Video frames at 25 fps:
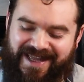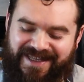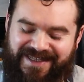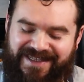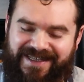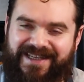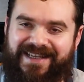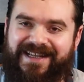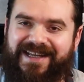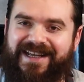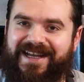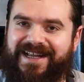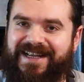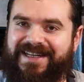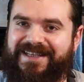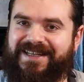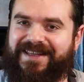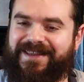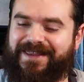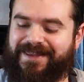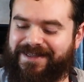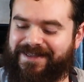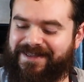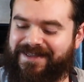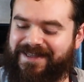Any,
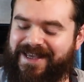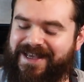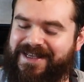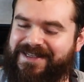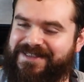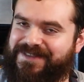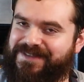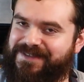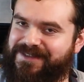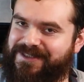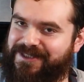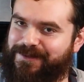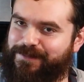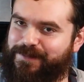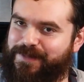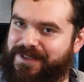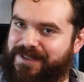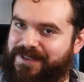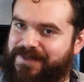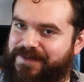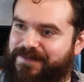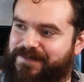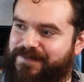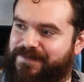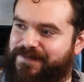anything that has a little bit
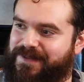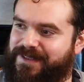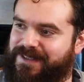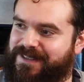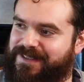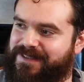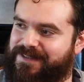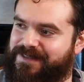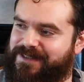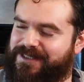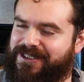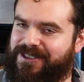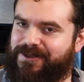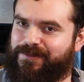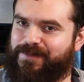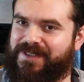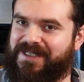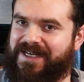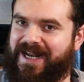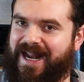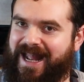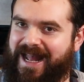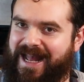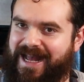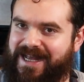of a uh, little
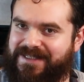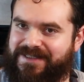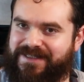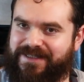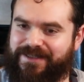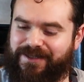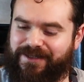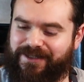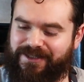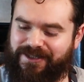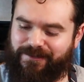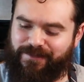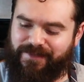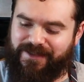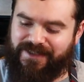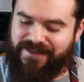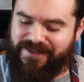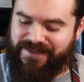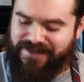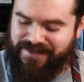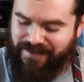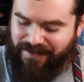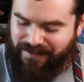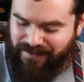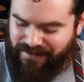bit of acid, a little bit of
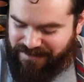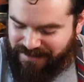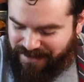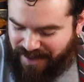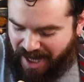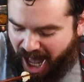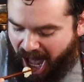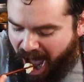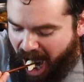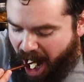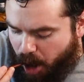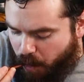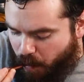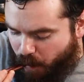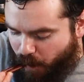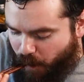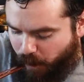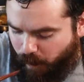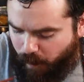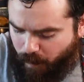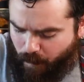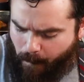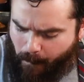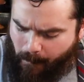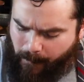salt.
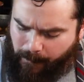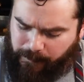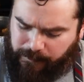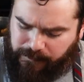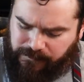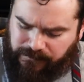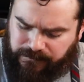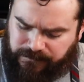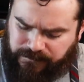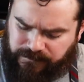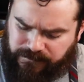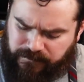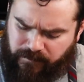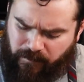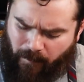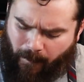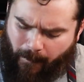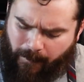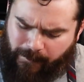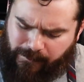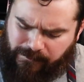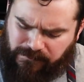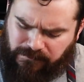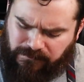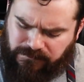Mmm.
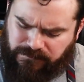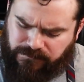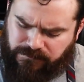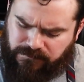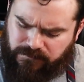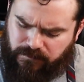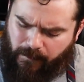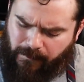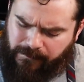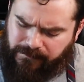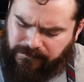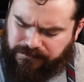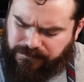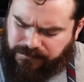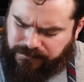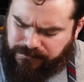Mmm.